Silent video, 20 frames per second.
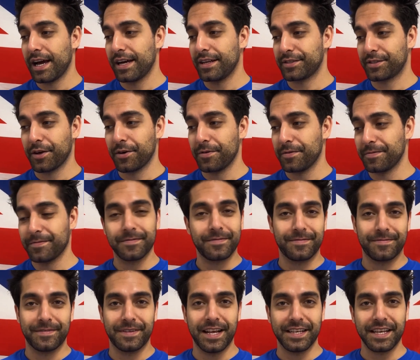So
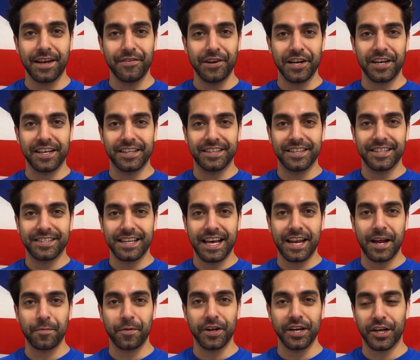let's have a look at this, and
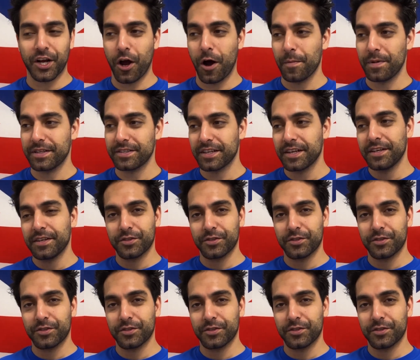I'm going to comment.